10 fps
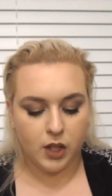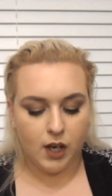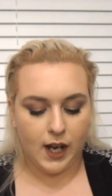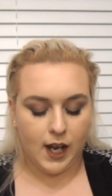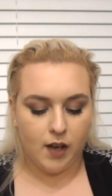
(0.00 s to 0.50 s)
color
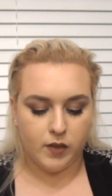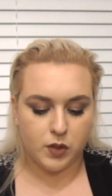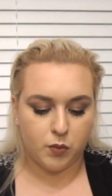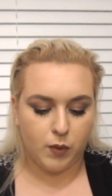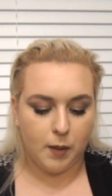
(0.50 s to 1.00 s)
I have
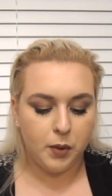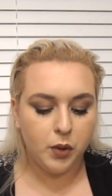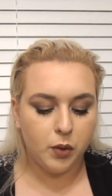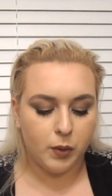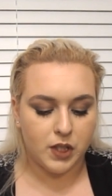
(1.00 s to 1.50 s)
is
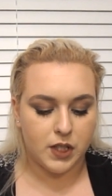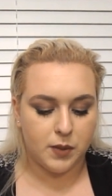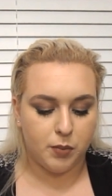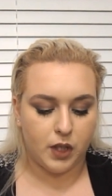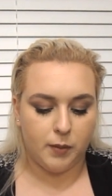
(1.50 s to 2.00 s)
Rebel, which
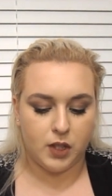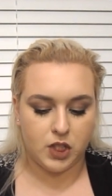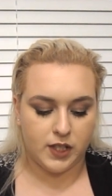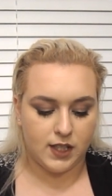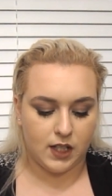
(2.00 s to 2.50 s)
is pretty
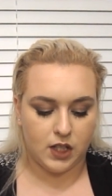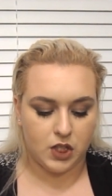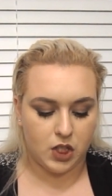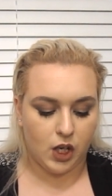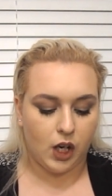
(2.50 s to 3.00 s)
much a
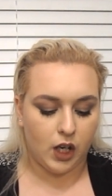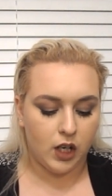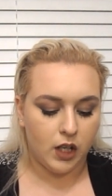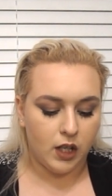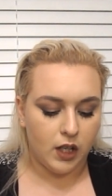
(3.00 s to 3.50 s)
signature
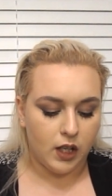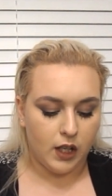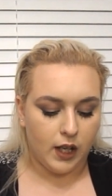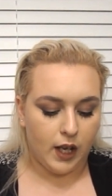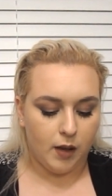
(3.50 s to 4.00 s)

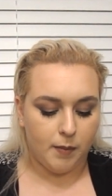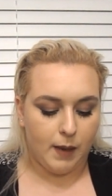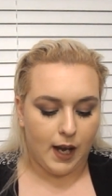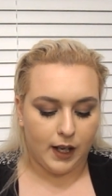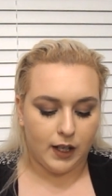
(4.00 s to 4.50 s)
at
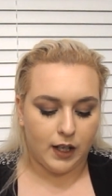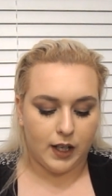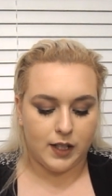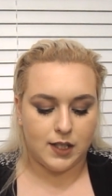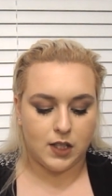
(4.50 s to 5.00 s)
MAC.
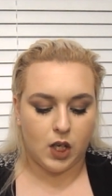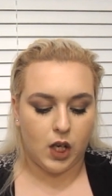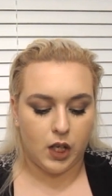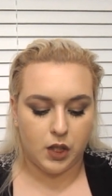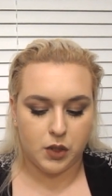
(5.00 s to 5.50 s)
It's
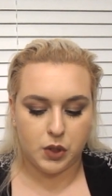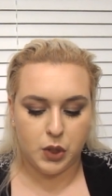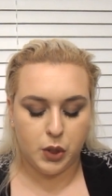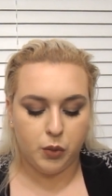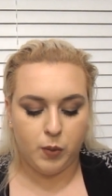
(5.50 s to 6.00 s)
not
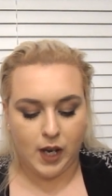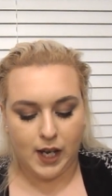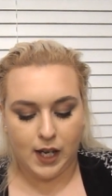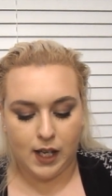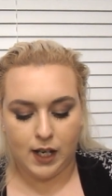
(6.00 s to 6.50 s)
too
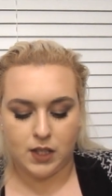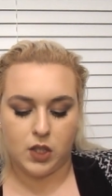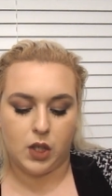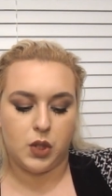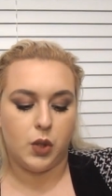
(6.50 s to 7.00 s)
red, it's
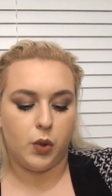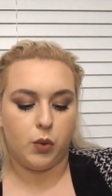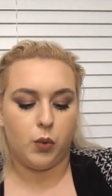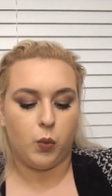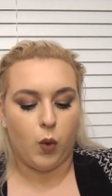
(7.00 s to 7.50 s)
not
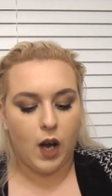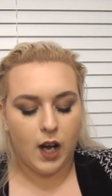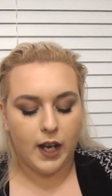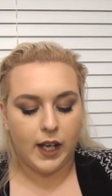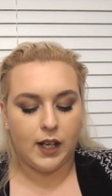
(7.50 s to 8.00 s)
too
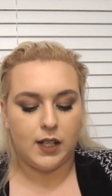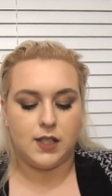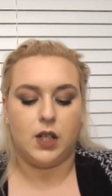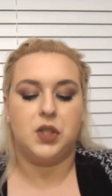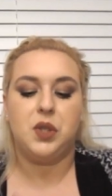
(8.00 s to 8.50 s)
wine,
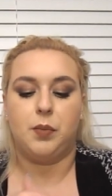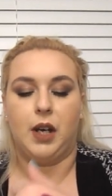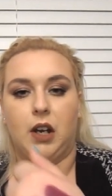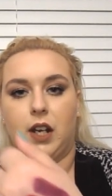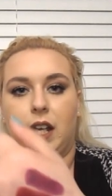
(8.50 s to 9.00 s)
it's not too
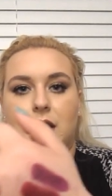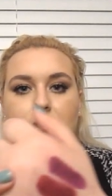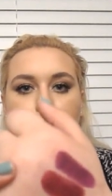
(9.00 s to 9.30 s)
berry, it's